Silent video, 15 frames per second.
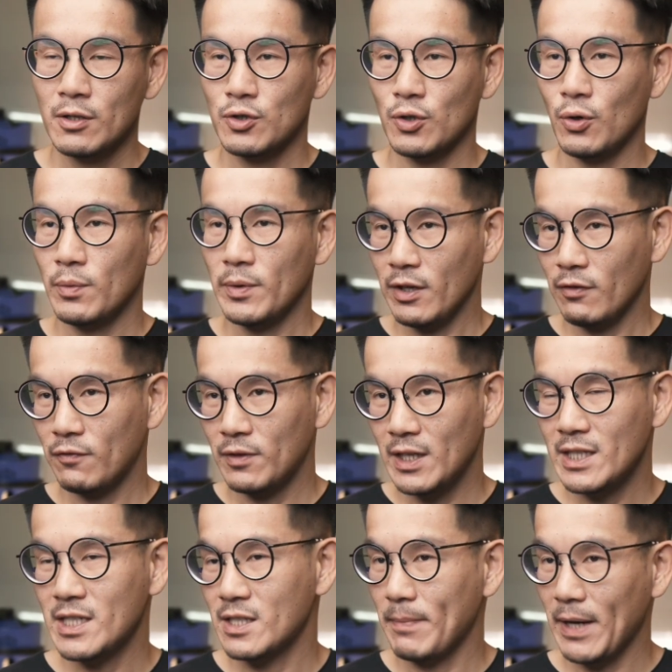So if
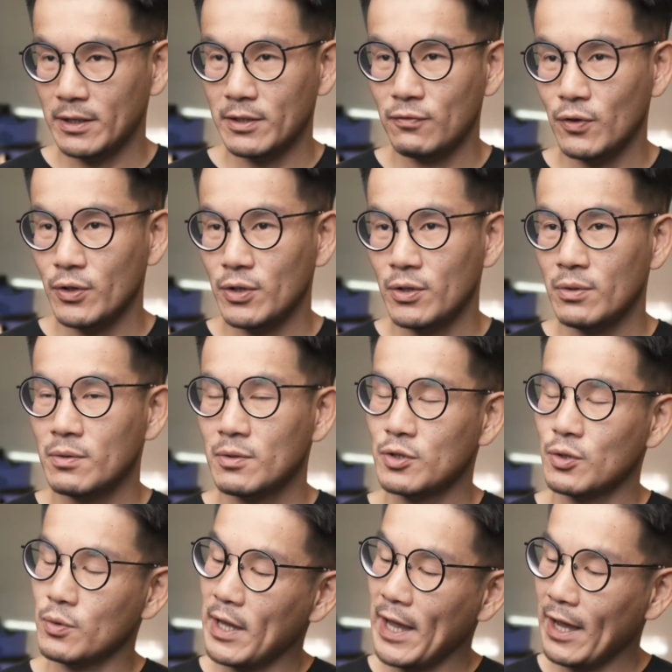this is matter for you,
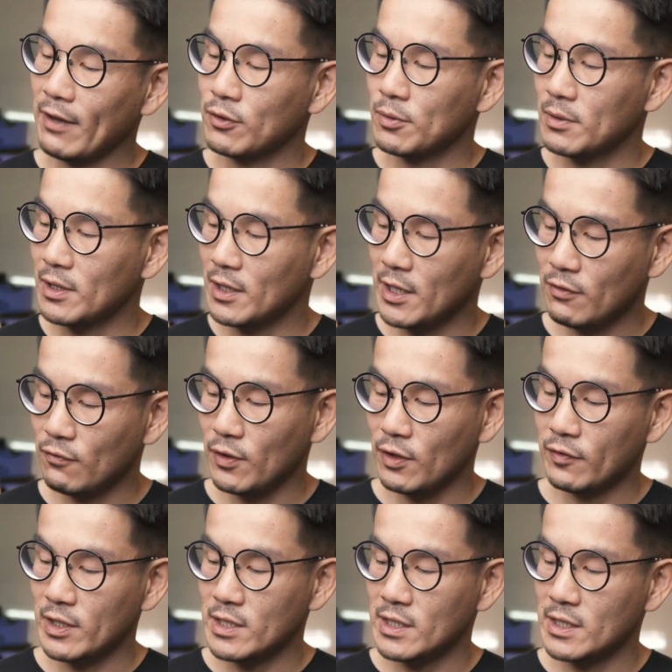so you have to live
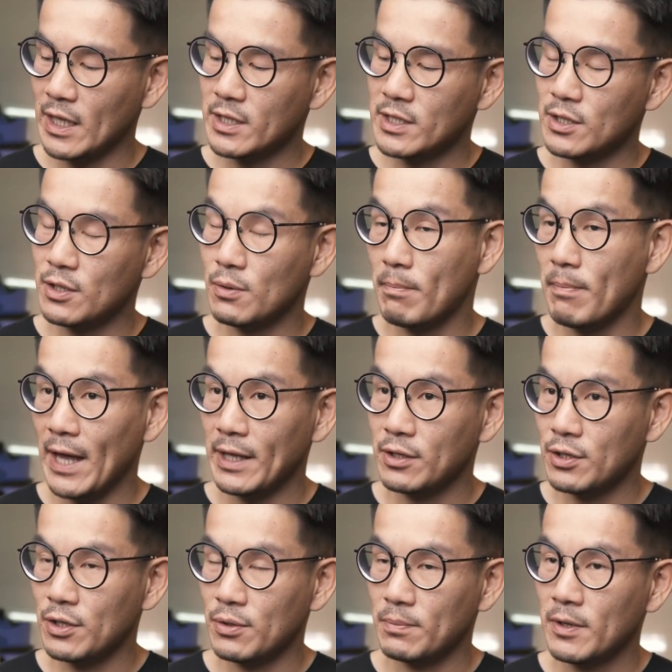with the stainless steel band
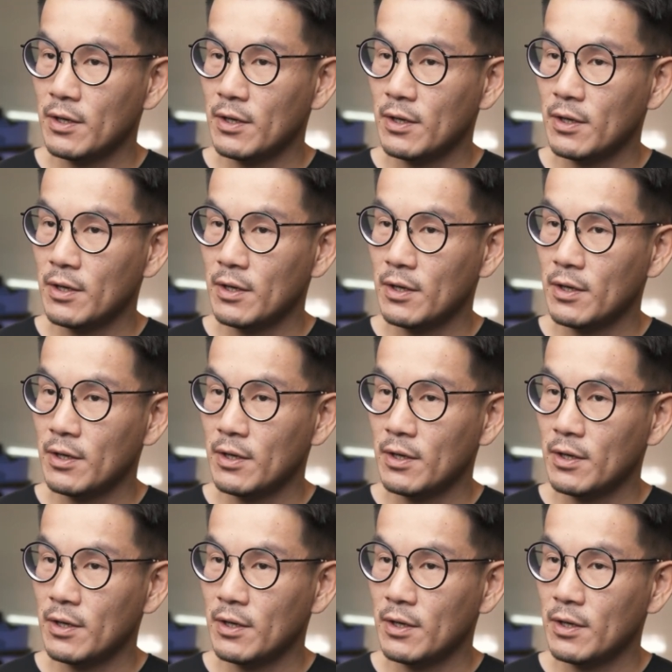tube